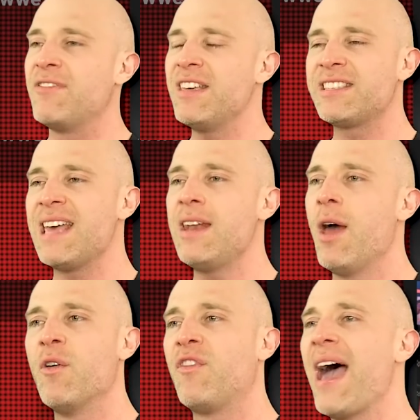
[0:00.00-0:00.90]
If this
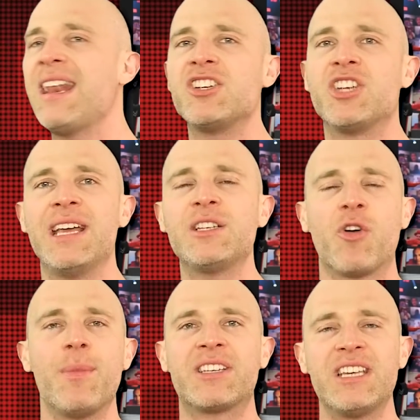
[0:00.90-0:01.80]
then vanishes
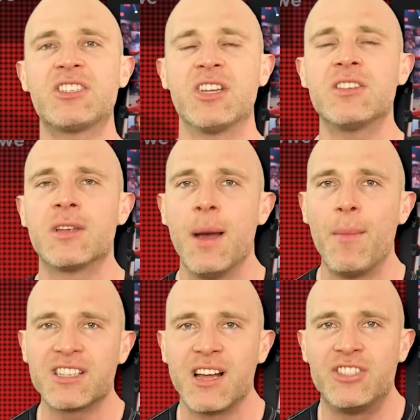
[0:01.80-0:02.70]
from existence,
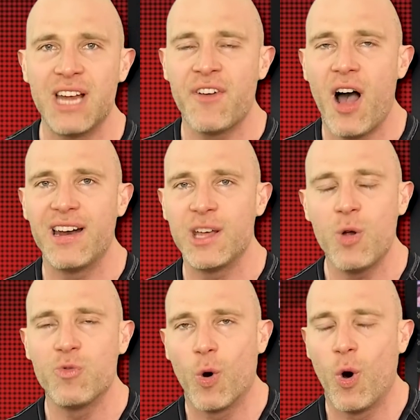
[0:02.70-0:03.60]
much like Jeff Hardy
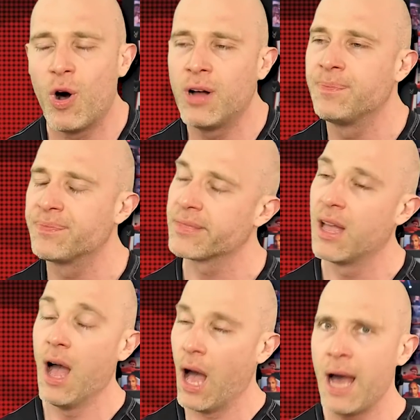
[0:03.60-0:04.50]
on Raw,
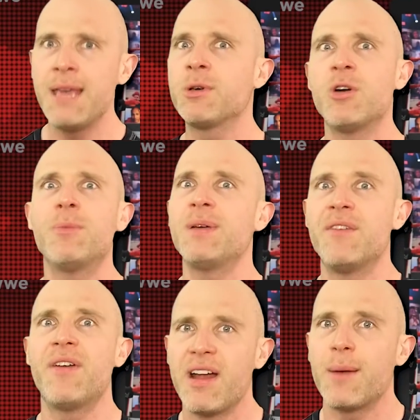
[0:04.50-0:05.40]
I am going to
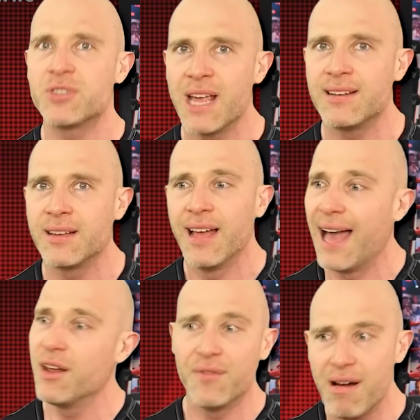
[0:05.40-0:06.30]
be a very upset
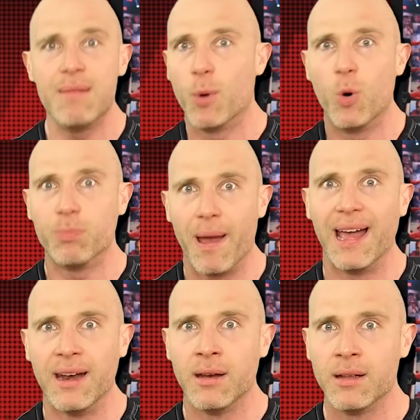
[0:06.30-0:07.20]
and a very bored
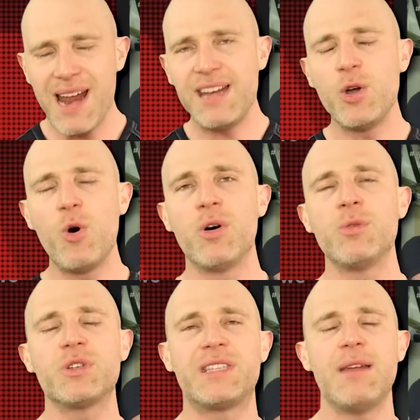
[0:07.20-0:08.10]
man. Randy
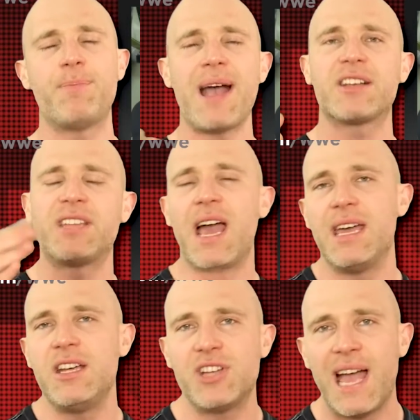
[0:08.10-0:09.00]
Orton was then
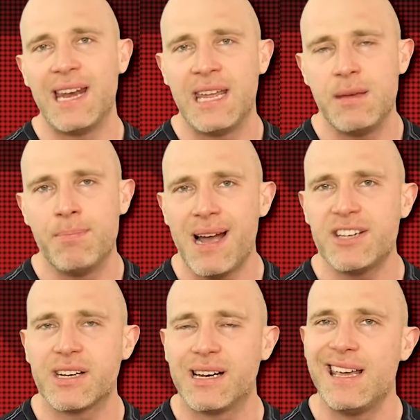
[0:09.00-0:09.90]
backstage and he
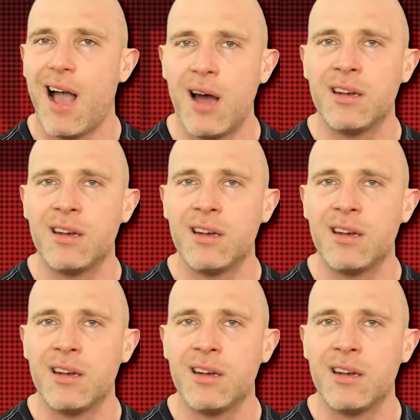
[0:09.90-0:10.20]
magically